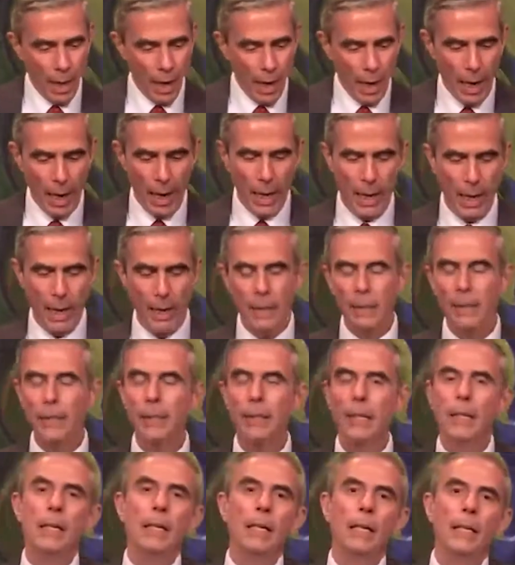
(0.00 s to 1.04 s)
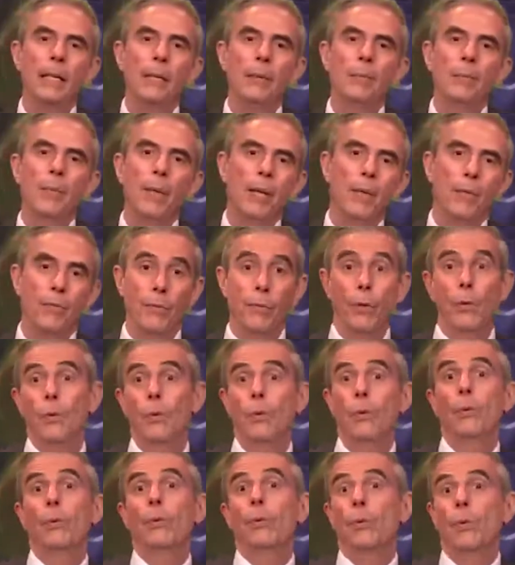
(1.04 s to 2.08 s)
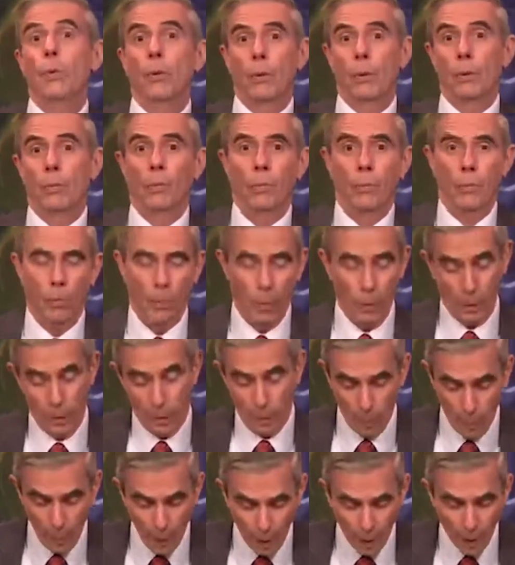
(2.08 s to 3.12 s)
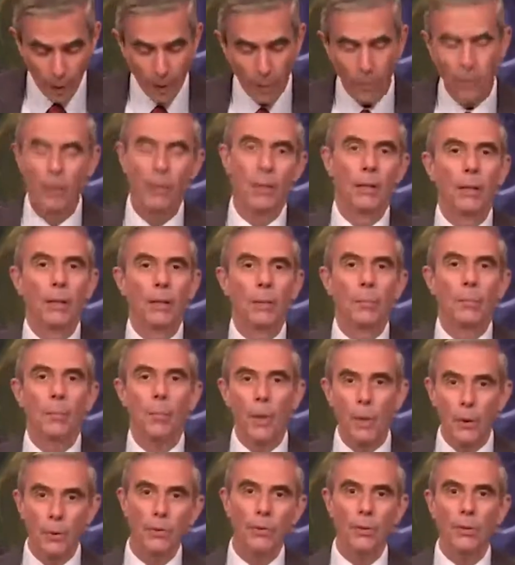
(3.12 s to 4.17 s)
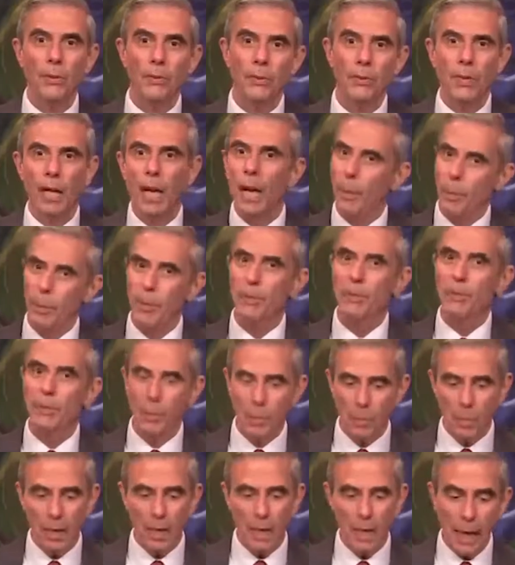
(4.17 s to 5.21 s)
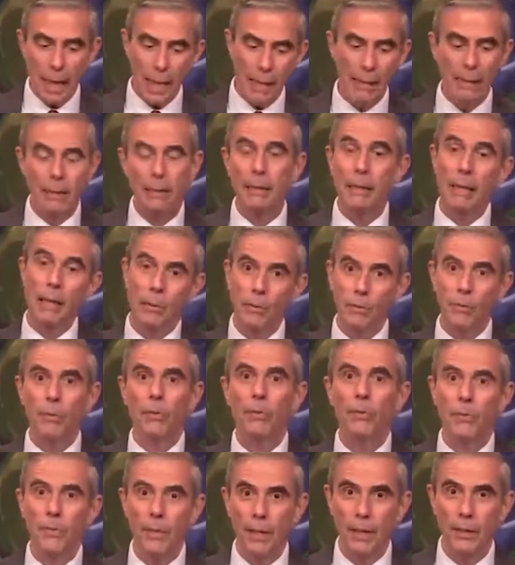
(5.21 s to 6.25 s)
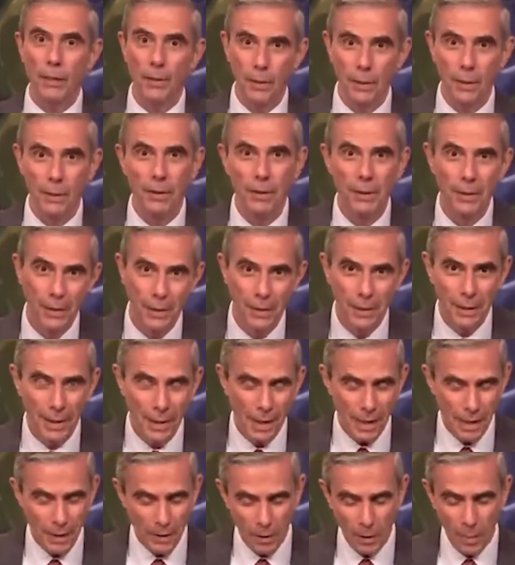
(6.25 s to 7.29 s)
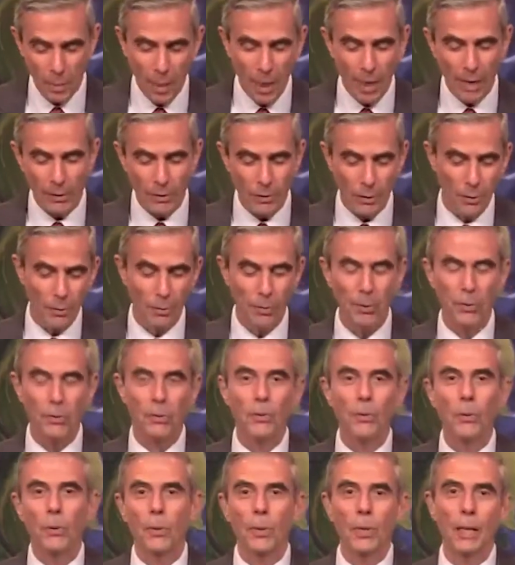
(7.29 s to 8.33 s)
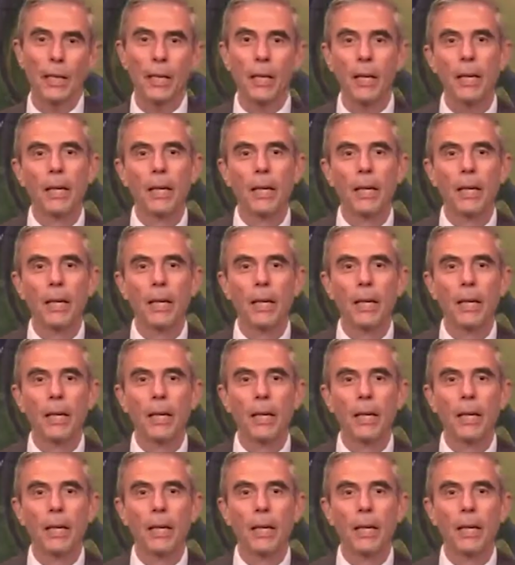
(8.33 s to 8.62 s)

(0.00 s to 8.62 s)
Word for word: And um, if you weren't aware, Moses happens to be a central figure in the Passover story.